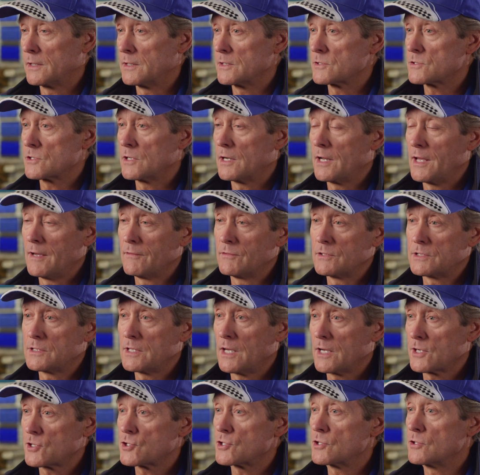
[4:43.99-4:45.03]
and it's going to have a
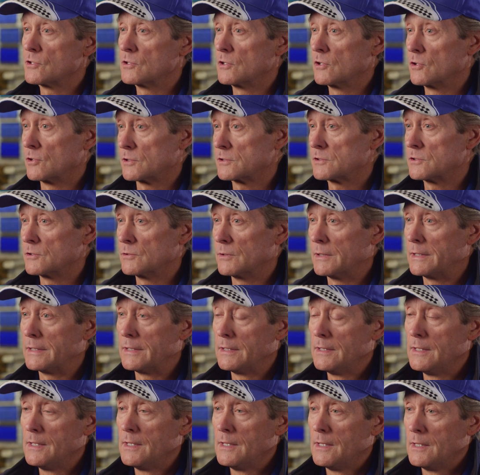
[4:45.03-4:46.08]
textured look to it.
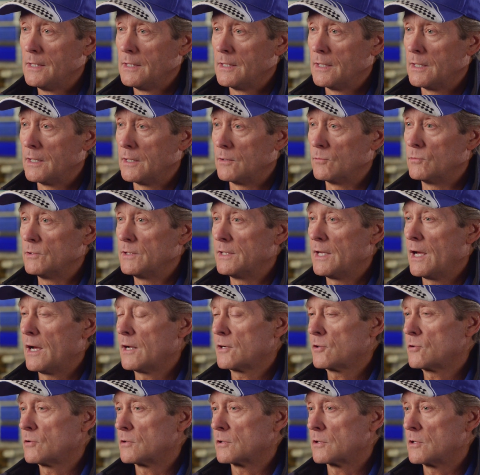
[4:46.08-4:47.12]
With the
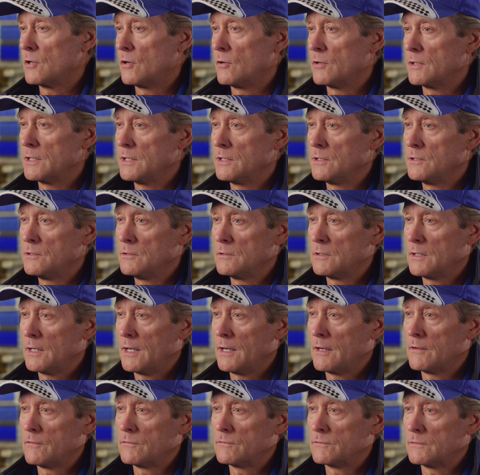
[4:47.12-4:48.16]
Encore coating, you
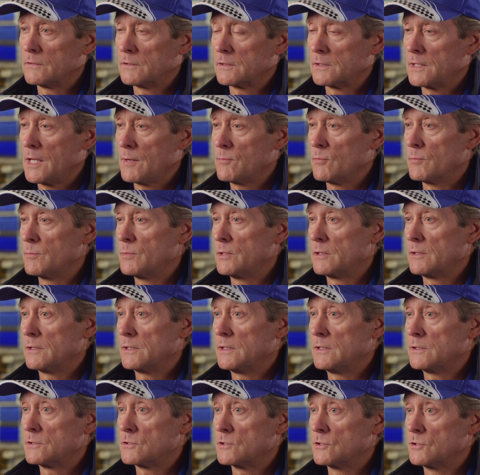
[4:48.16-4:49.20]
have the
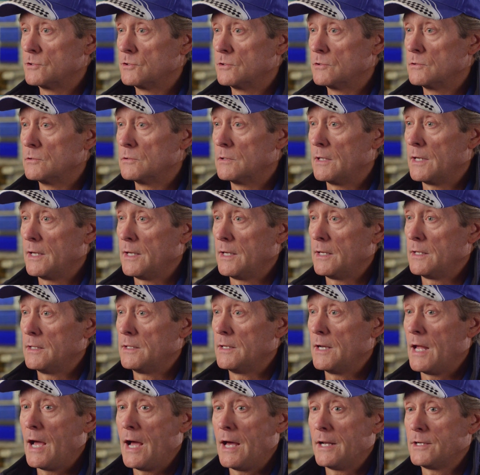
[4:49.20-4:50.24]
capability to do a
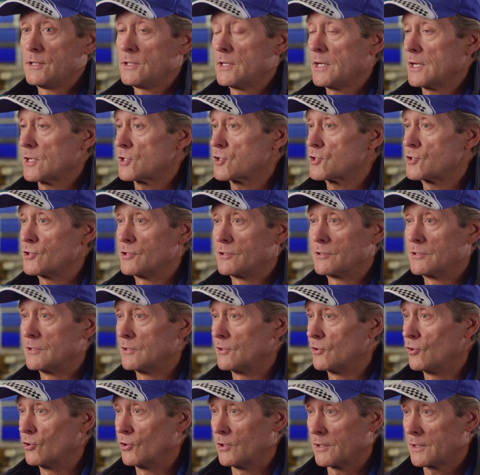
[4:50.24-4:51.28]
non-textured
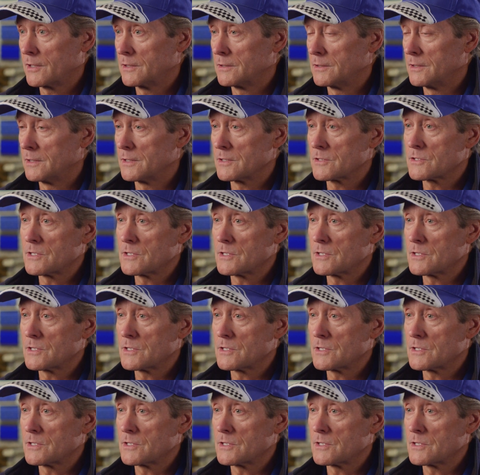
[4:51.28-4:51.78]
look in a